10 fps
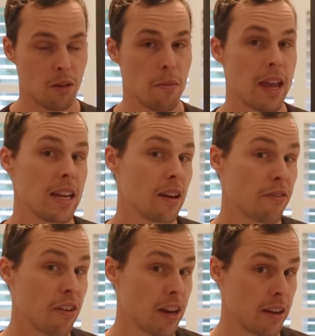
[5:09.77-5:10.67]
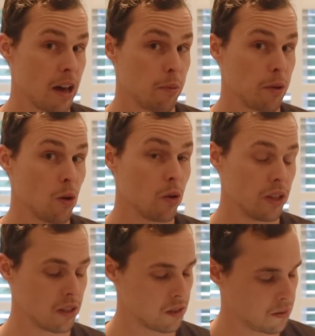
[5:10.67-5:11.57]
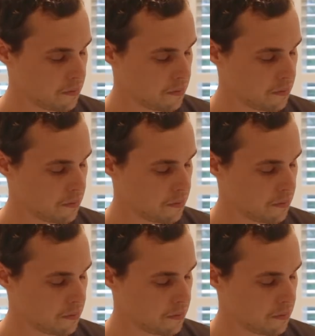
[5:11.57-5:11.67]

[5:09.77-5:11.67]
You may need a friend to help you hold this.